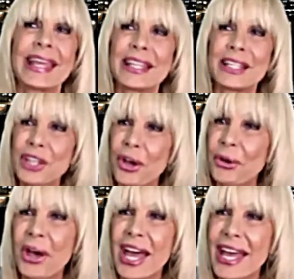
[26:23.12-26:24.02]
So
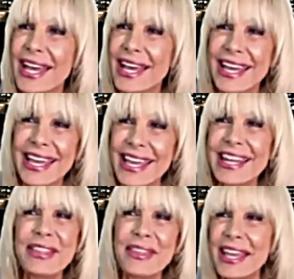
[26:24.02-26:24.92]

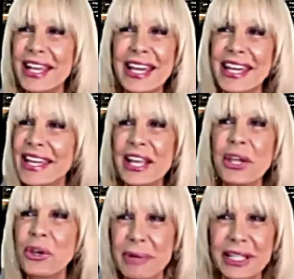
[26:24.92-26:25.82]
anything any
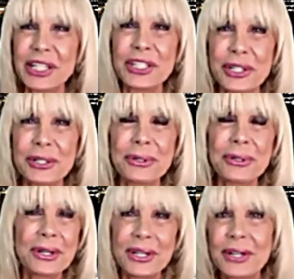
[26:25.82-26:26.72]
human can do,
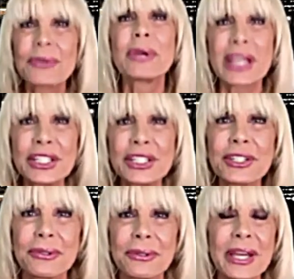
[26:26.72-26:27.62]
we can
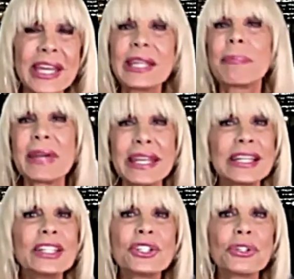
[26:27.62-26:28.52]
do. Anybody
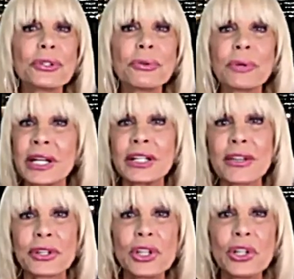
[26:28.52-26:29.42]
can do what
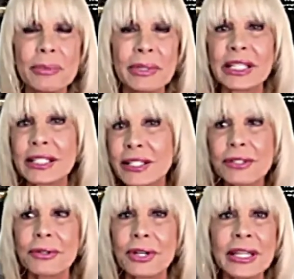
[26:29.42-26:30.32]
another human can
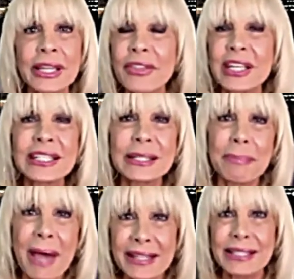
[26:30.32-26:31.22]
do. Nothing is
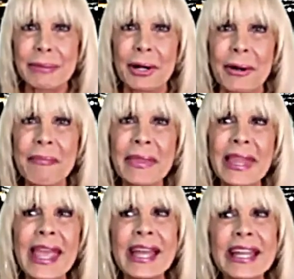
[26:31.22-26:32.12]
impossible.
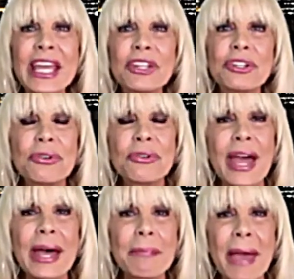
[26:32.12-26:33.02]
And he knew
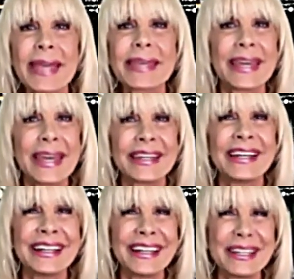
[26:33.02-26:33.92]
that back then
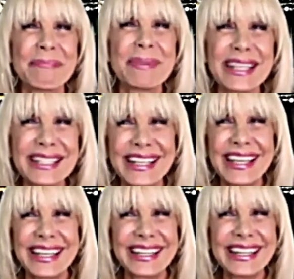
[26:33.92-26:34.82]
in BC.